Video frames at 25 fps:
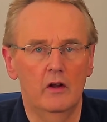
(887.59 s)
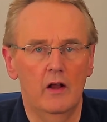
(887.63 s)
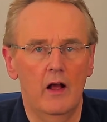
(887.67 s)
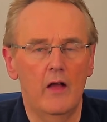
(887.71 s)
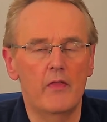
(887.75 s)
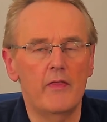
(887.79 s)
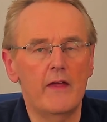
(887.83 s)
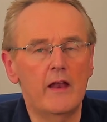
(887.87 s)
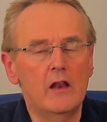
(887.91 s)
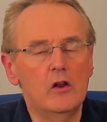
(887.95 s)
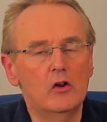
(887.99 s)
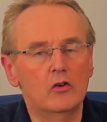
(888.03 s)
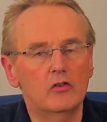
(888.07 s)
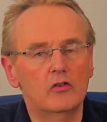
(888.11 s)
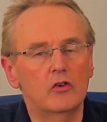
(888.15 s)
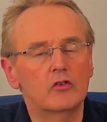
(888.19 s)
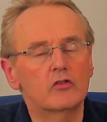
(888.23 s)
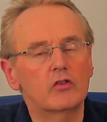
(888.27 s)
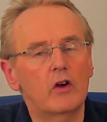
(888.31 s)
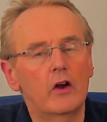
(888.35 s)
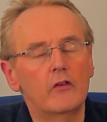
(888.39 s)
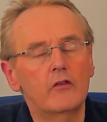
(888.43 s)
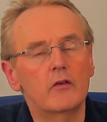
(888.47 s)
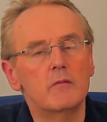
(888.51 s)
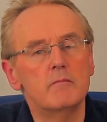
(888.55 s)
and they look to
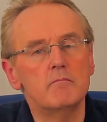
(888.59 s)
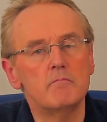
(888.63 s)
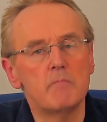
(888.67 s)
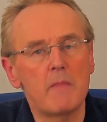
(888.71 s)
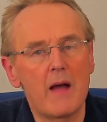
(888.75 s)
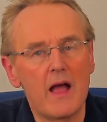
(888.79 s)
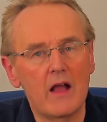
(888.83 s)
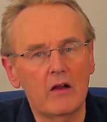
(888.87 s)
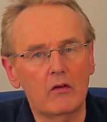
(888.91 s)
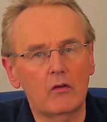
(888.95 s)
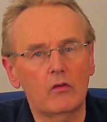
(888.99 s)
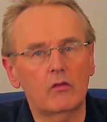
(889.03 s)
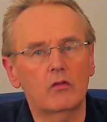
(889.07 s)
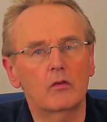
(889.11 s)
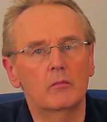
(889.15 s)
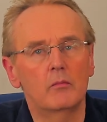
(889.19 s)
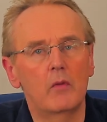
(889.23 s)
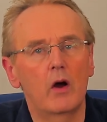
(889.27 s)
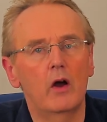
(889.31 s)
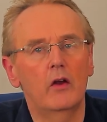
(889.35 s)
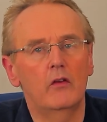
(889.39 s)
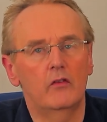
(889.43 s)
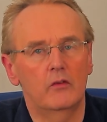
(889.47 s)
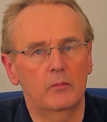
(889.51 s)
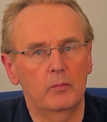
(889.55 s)
try to
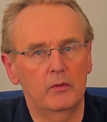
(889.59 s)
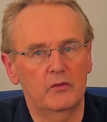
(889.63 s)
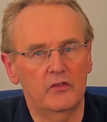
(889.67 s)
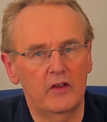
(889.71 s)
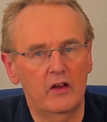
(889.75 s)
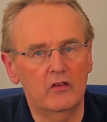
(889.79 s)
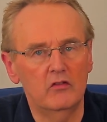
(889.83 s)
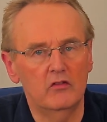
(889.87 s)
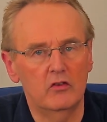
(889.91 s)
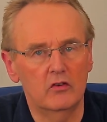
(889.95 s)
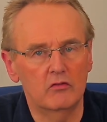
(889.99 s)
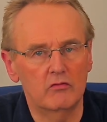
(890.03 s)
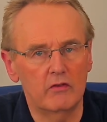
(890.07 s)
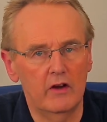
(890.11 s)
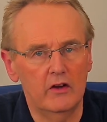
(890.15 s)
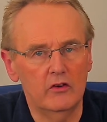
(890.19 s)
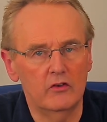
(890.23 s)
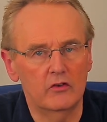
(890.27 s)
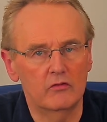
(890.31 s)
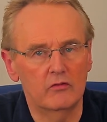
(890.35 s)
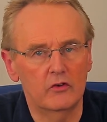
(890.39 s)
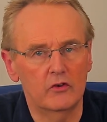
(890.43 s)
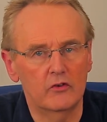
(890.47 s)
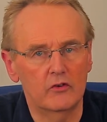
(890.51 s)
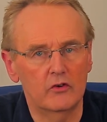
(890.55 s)
maximise the percentage
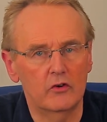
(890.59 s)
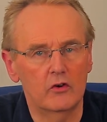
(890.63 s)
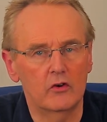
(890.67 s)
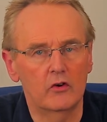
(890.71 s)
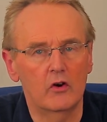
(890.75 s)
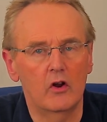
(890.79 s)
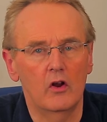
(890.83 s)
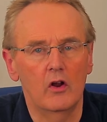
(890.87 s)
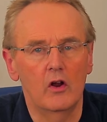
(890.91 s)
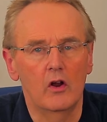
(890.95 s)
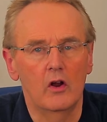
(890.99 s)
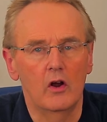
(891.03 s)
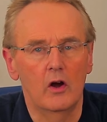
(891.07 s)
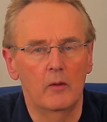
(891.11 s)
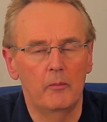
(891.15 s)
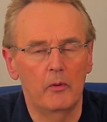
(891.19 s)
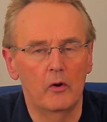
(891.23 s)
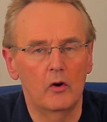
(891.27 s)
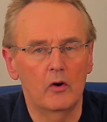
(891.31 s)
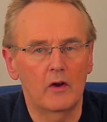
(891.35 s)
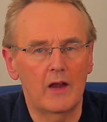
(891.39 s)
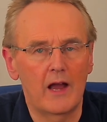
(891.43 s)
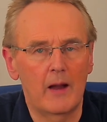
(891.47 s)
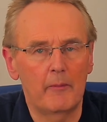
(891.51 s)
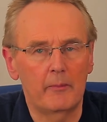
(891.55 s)
rate of return
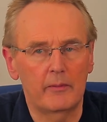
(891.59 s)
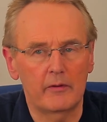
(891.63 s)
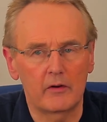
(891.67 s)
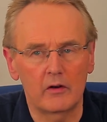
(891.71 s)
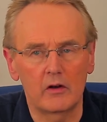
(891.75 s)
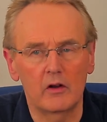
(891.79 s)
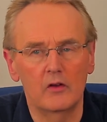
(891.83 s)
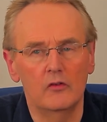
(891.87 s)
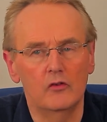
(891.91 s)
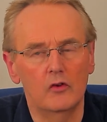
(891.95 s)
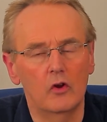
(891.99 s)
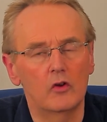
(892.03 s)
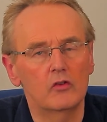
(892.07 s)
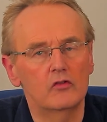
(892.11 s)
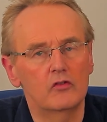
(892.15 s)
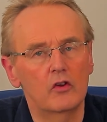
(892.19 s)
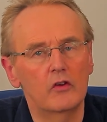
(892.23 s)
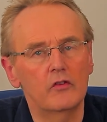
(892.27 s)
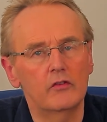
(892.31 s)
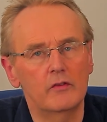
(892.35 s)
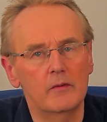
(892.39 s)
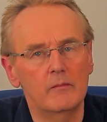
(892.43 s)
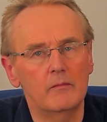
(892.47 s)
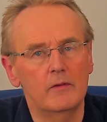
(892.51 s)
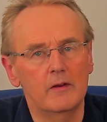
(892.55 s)
upon capital and not
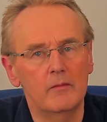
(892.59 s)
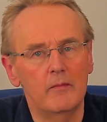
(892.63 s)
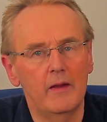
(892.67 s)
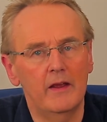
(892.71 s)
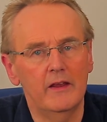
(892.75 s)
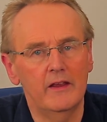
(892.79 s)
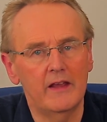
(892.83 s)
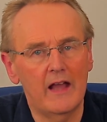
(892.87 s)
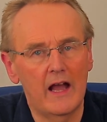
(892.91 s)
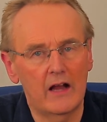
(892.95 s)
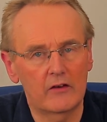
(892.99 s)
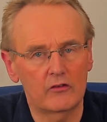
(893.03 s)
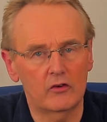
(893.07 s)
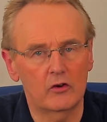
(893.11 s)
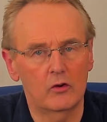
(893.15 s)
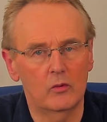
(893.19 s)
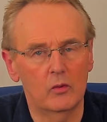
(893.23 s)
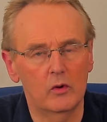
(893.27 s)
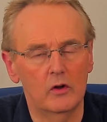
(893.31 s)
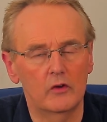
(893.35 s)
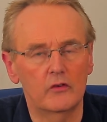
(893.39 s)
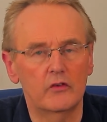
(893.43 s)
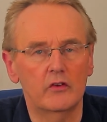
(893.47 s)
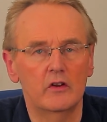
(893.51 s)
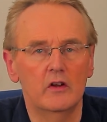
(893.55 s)
just simply make it
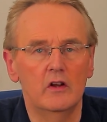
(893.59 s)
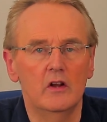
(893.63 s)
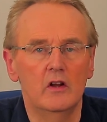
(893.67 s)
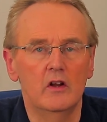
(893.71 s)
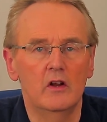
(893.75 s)
adequate.